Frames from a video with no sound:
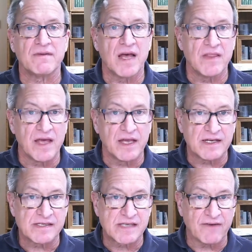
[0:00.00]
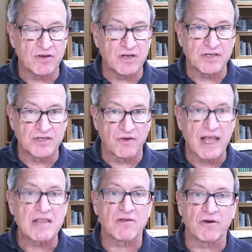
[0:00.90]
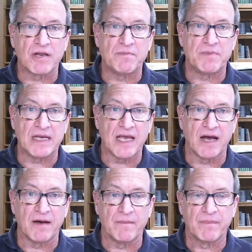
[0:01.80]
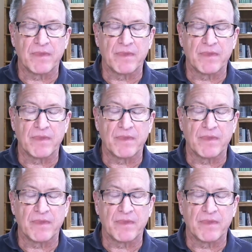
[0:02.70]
and then at 7 until 8:30 p.m.